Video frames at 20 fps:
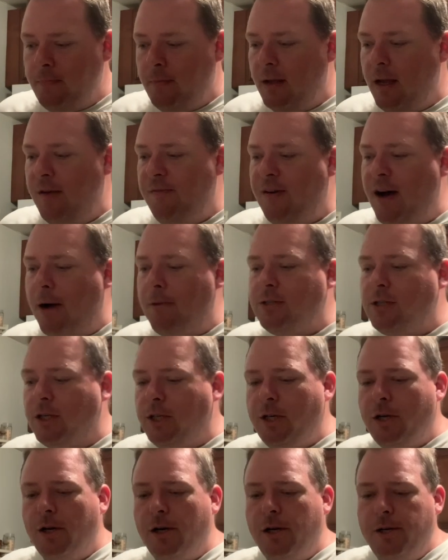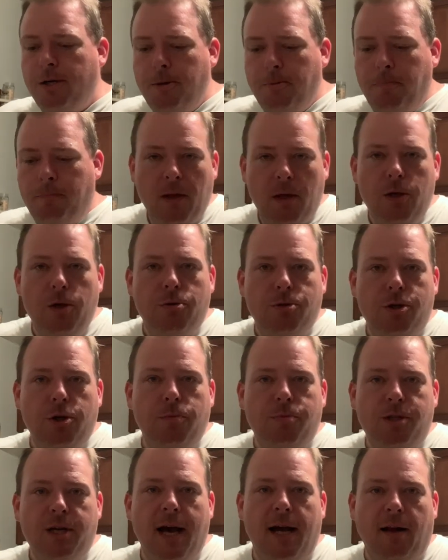If I was a good YouTube
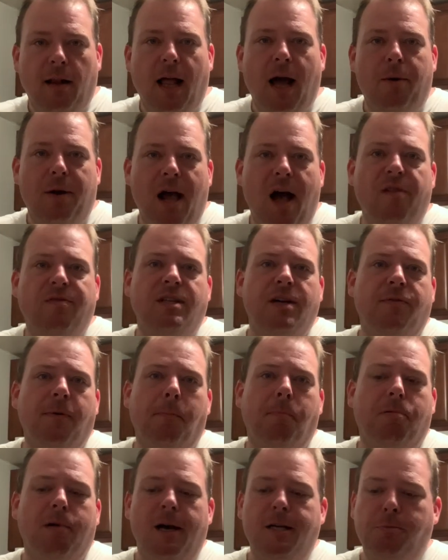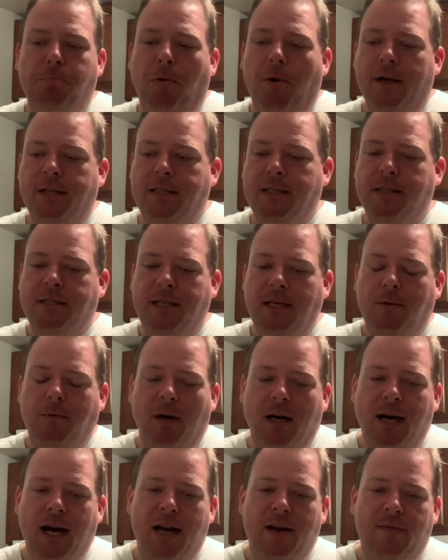channel, I would have different price points to see
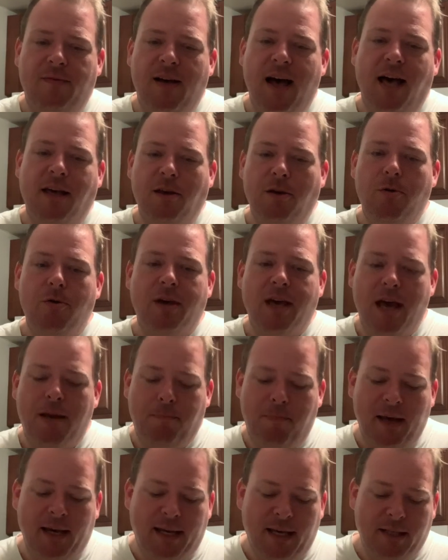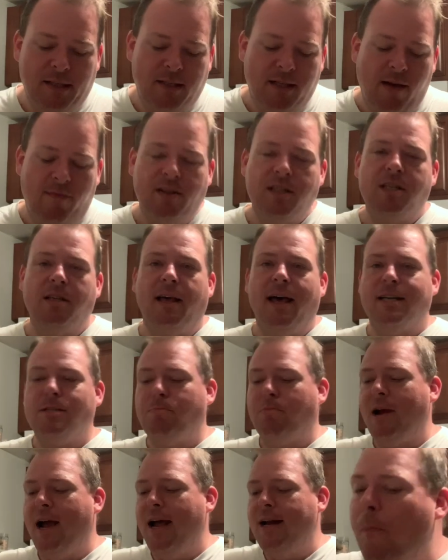what kind of value you get picking 7 Selects
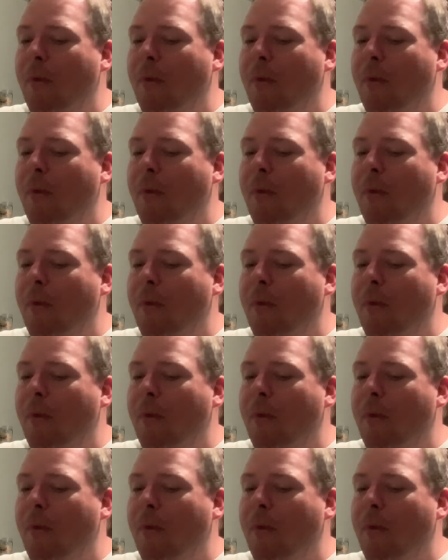brand.